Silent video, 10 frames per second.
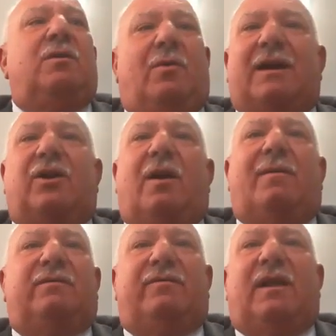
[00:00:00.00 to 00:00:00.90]

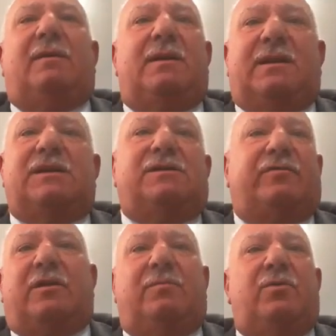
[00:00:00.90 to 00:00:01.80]
economic development does
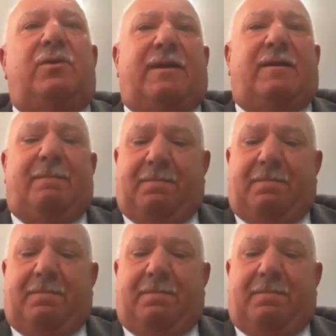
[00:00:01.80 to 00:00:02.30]
for a community.